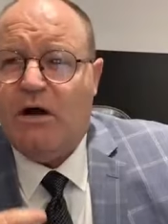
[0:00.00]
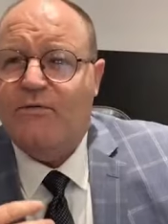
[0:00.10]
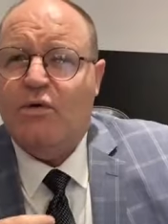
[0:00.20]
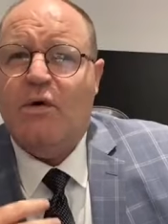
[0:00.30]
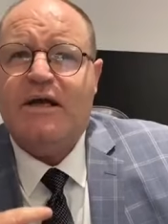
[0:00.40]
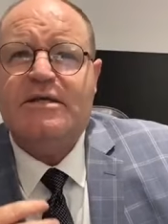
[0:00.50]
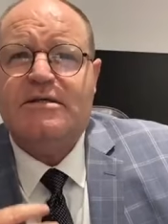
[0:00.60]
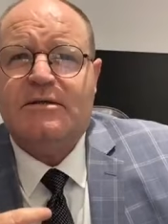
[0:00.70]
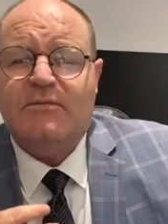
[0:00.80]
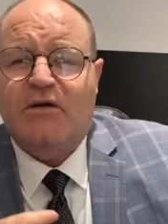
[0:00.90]
I've
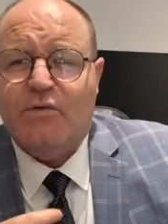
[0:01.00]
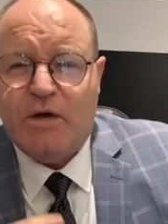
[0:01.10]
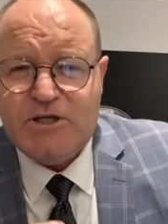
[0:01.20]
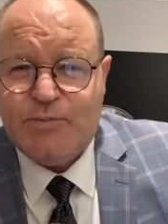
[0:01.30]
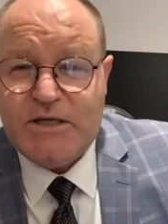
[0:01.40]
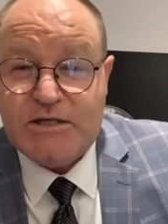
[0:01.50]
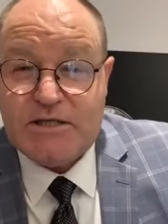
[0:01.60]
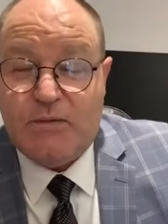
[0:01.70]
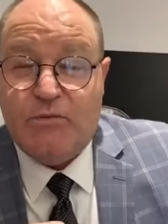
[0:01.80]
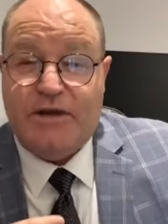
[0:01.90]
always, I've always been
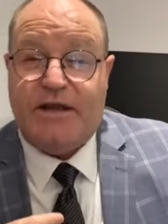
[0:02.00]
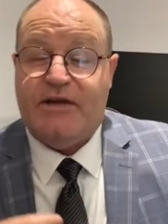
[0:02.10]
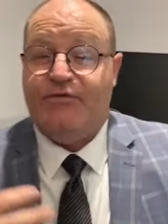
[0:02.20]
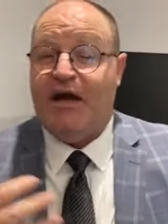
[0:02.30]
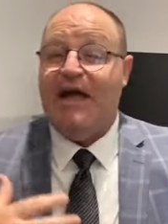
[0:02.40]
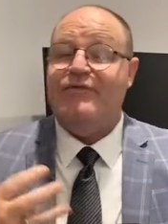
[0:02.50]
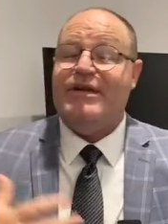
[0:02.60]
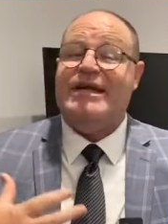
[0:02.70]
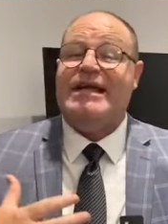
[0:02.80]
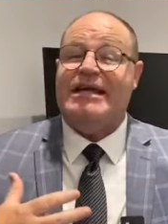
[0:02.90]
someone that if I have a
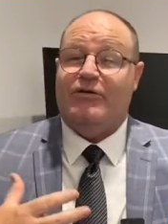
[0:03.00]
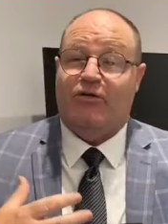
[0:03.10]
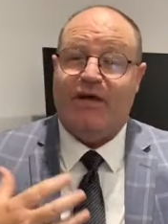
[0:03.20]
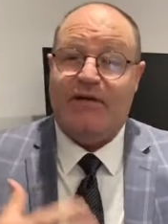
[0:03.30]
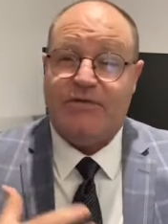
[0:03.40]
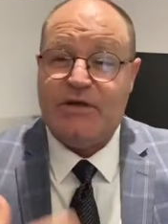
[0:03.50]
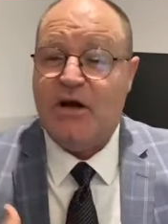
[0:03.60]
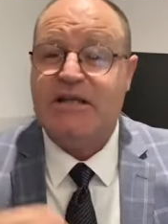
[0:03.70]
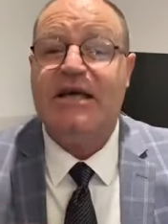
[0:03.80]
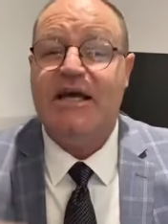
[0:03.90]
need or if I have a thing,
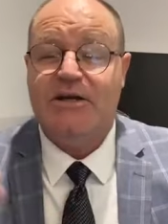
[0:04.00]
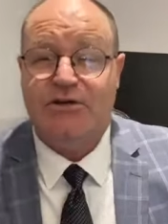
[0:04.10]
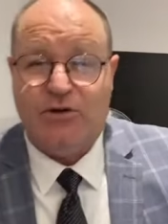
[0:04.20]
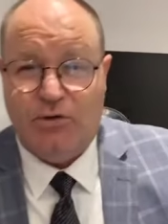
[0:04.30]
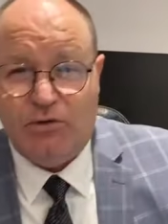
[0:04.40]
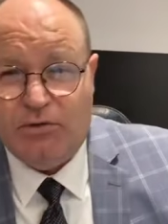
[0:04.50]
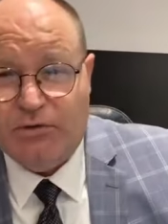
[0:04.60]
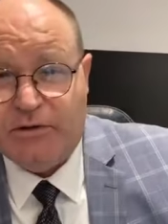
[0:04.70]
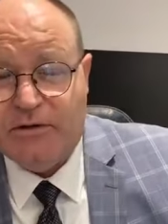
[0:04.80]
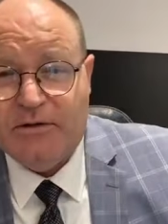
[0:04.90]
I take it to the
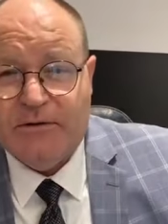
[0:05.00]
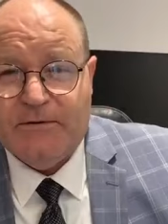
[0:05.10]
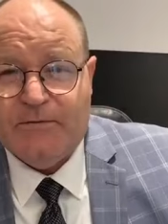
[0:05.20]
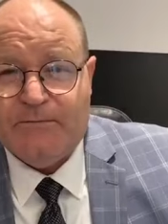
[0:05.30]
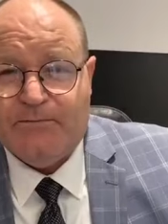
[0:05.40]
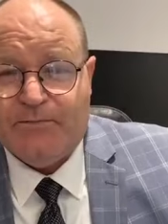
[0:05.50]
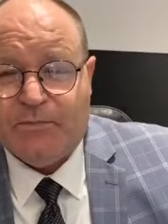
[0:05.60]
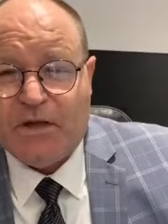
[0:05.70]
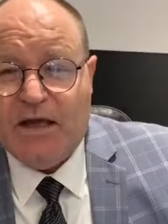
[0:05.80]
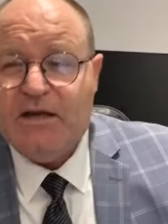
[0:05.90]
Lord.
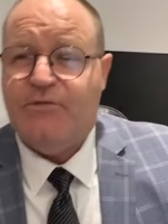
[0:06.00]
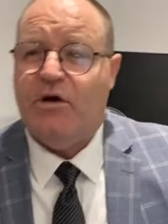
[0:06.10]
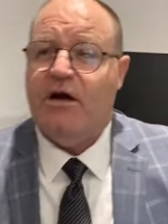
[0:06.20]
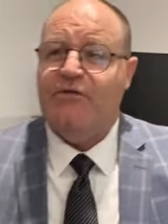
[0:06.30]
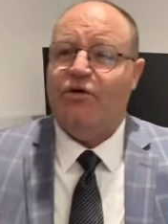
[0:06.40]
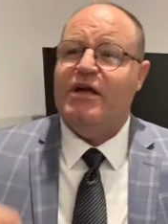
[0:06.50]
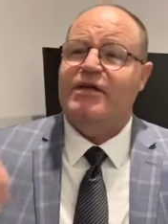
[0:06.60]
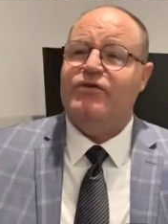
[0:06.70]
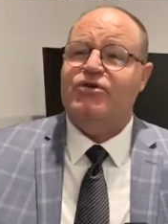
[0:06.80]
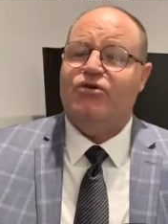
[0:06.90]
And if I if I
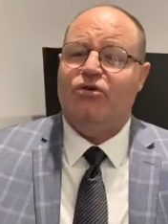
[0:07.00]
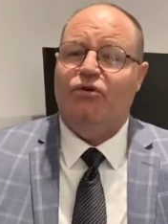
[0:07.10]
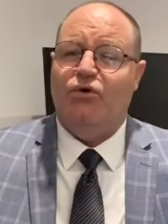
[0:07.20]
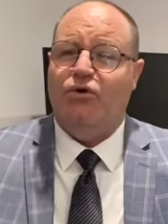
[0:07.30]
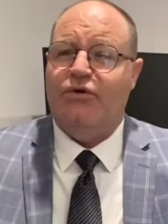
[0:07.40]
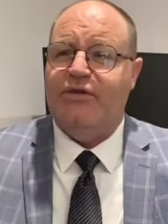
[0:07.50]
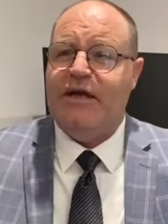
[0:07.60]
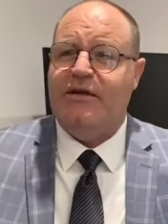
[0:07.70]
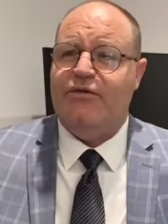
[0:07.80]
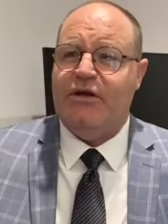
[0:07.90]
give it to the Lord,
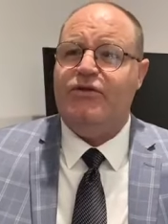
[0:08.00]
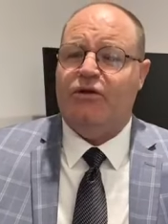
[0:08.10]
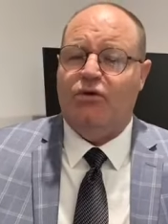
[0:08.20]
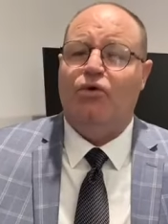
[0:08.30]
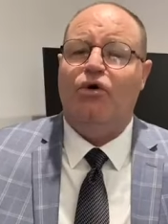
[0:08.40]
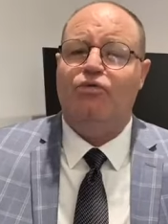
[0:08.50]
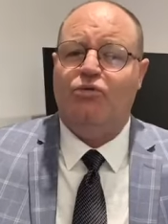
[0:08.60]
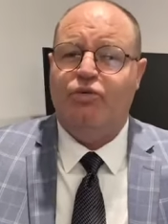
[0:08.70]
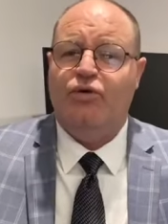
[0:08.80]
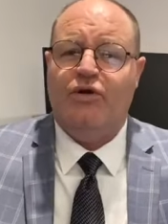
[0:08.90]
then then the Lord
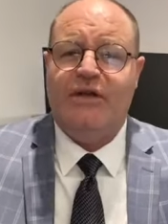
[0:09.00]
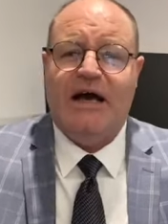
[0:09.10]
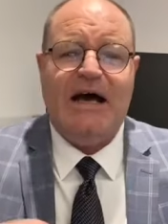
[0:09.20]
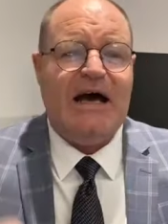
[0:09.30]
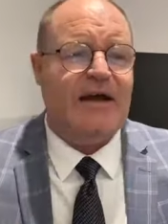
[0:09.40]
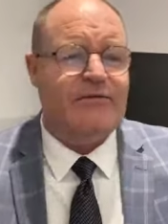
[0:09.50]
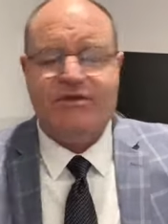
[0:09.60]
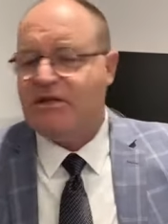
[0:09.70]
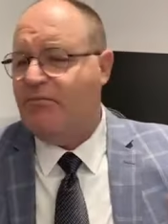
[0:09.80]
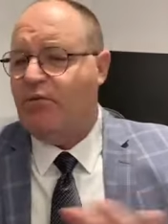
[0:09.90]
will put on the heart of
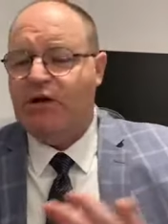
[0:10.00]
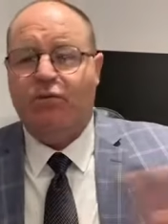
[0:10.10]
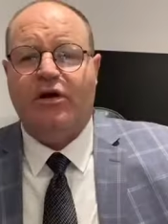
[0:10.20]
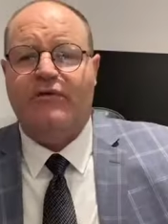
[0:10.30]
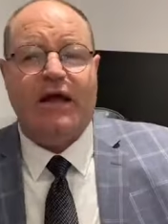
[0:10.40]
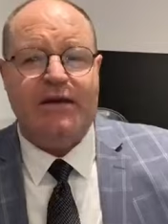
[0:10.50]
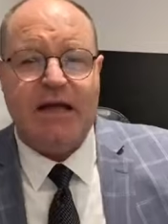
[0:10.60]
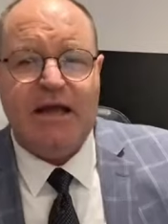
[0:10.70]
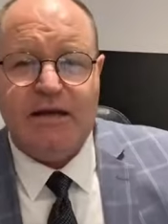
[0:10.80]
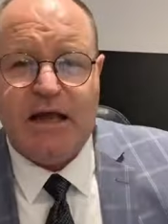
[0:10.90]
somebody whatever. And
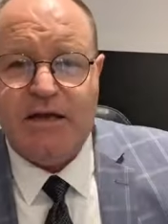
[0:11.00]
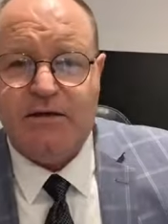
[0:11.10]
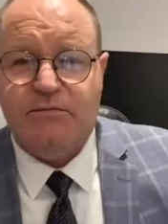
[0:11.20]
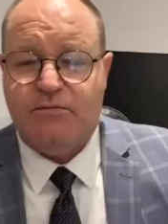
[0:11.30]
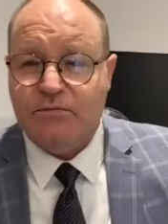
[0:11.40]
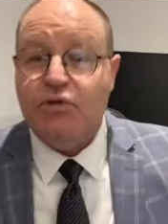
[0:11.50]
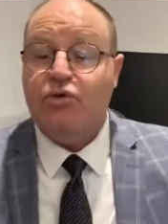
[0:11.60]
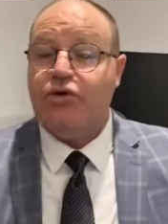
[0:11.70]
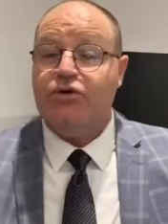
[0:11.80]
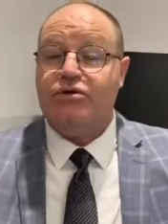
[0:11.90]
and and you
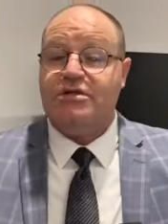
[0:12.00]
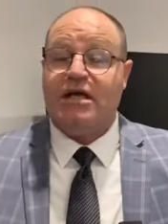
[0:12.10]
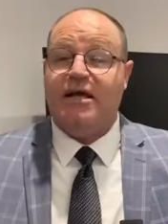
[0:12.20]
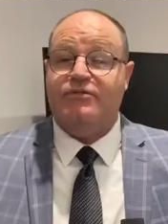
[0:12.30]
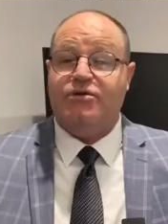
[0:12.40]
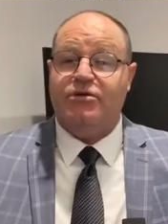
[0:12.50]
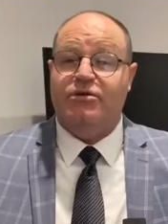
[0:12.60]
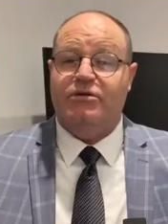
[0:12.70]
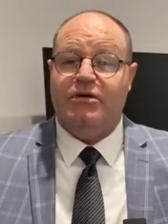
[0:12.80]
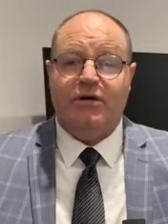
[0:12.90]
ought to do the same too.
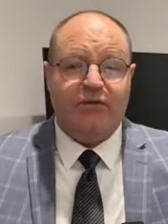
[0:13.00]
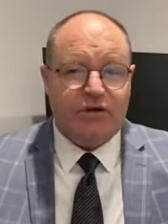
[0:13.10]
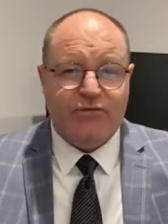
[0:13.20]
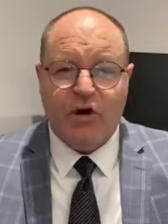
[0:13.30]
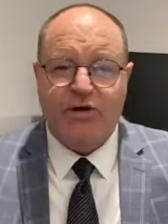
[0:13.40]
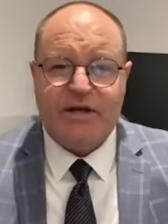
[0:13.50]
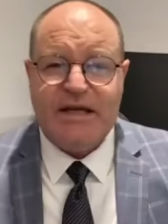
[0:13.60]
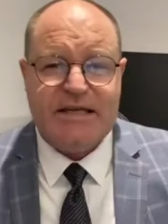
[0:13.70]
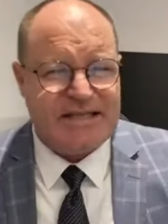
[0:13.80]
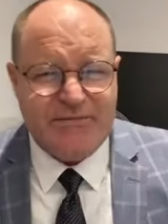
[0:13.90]
You, you've got
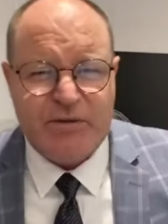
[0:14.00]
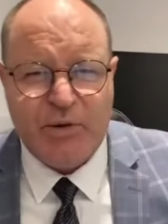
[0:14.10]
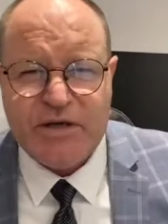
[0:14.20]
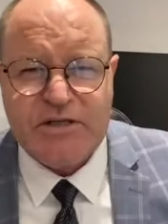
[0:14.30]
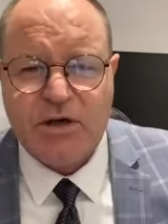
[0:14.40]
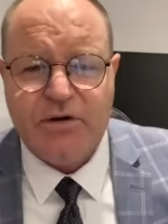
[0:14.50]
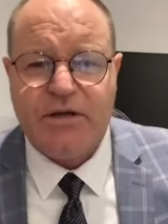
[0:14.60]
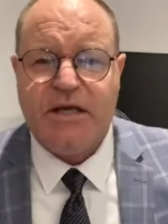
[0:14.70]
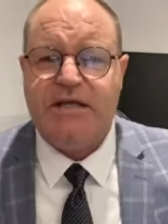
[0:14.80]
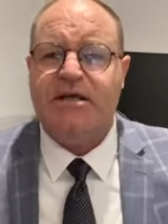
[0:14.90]
needs. Everybody's got
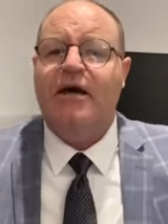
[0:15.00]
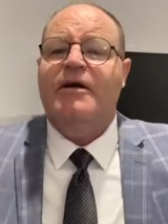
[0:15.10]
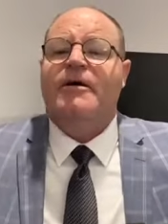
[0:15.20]
needs.